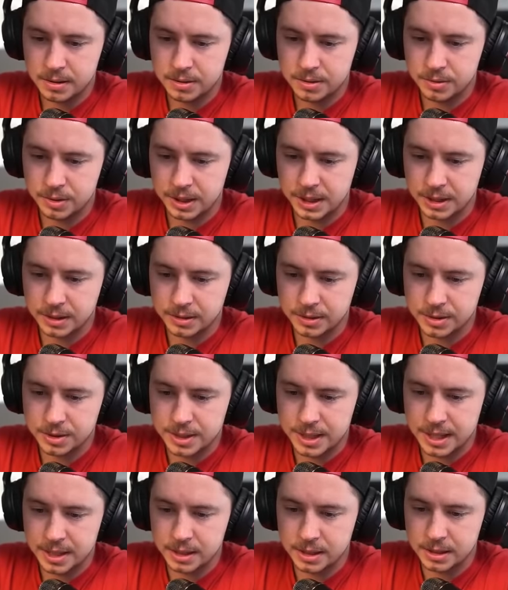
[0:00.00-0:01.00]
Do the
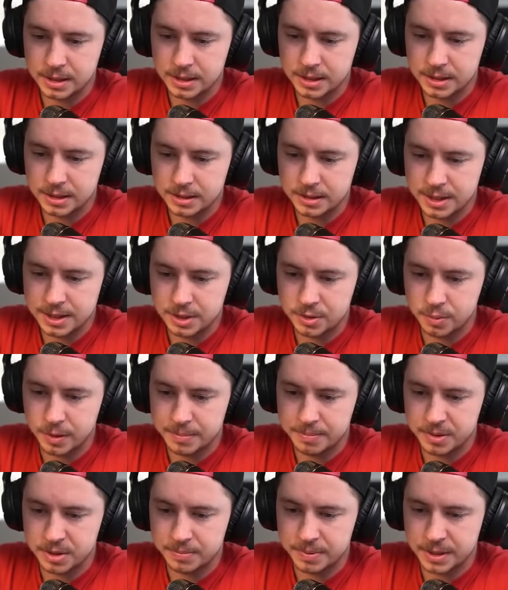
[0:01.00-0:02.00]
healers? Oh, that
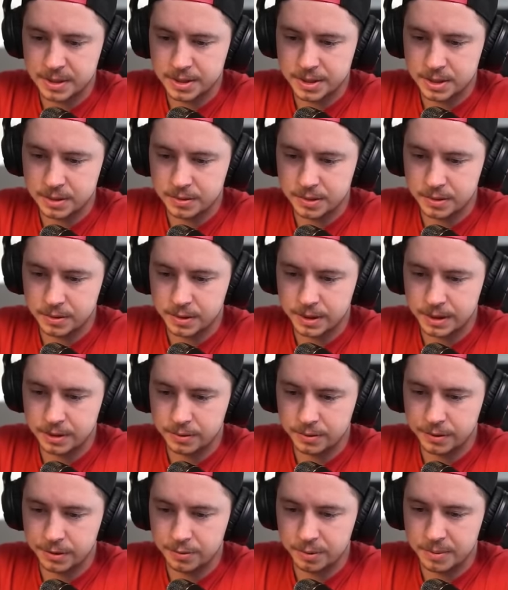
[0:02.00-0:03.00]
Sweeper's being so annoying.
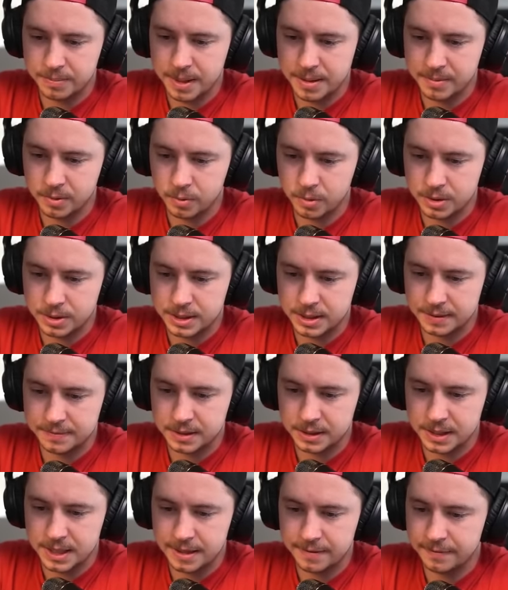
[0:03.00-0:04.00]
Only 3 Baby Wardens left
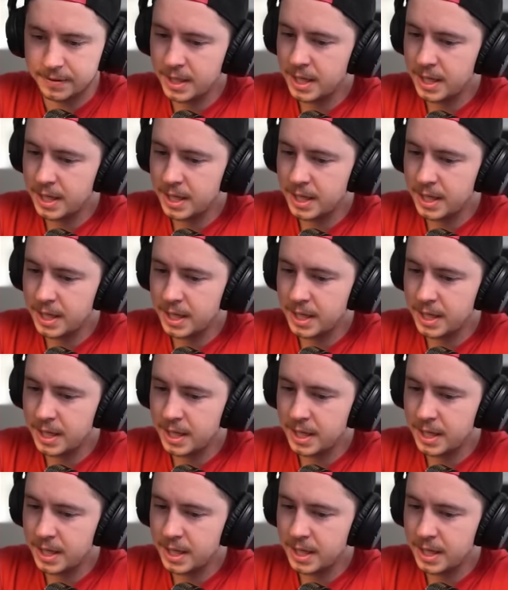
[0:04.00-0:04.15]
alive.